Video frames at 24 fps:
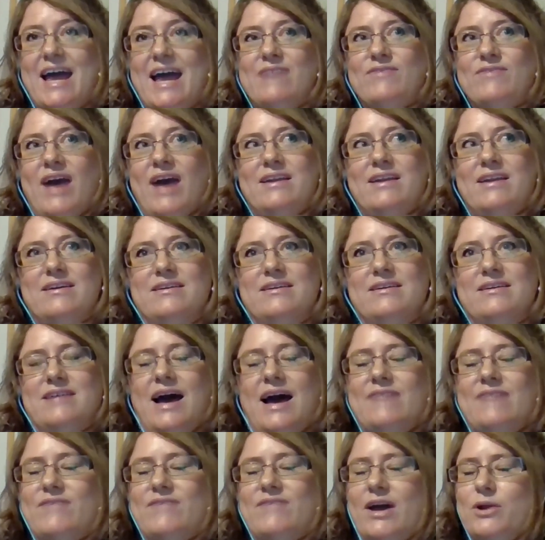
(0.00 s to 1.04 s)
I've got
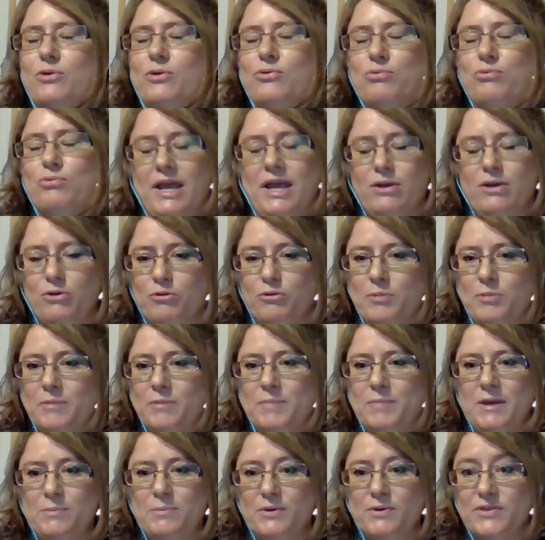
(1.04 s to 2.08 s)
a great group of
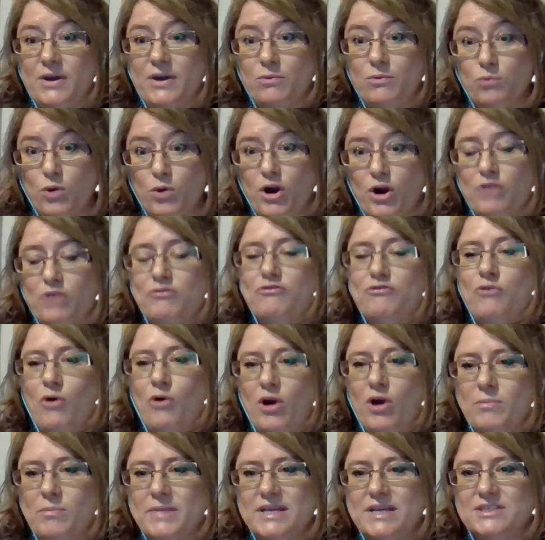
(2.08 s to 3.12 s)
people that work
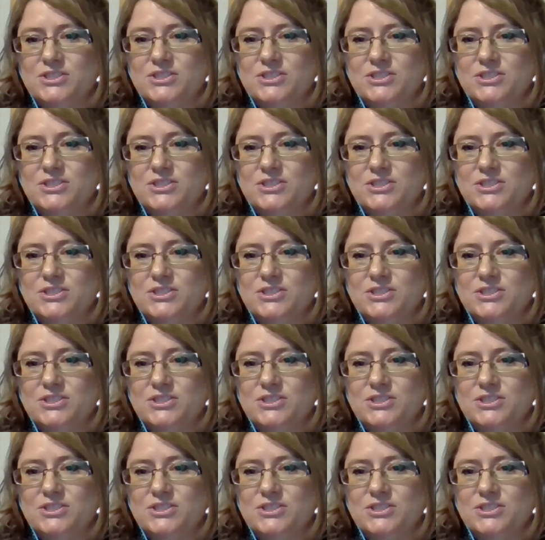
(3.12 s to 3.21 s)
for me.